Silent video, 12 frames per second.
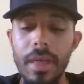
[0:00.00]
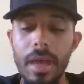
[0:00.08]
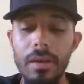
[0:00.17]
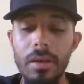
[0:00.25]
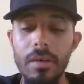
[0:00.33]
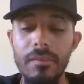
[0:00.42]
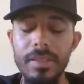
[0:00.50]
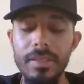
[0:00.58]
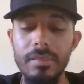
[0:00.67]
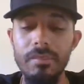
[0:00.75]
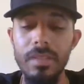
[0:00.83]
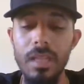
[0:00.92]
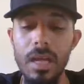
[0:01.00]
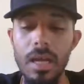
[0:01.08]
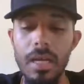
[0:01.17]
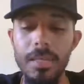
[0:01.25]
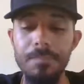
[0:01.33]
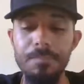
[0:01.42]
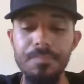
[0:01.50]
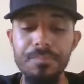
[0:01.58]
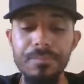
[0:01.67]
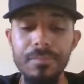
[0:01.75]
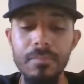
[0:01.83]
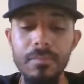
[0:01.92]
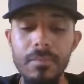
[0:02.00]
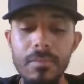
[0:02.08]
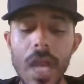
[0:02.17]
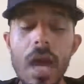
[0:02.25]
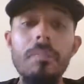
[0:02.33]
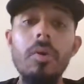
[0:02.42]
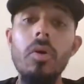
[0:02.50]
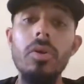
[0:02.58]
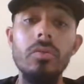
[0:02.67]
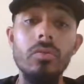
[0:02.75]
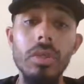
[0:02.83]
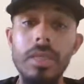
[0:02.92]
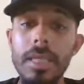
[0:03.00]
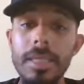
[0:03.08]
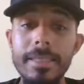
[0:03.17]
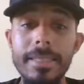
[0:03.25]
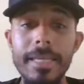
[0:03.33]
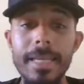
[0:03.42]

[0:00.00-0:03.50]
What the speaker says: that offensive line. Going to rookies,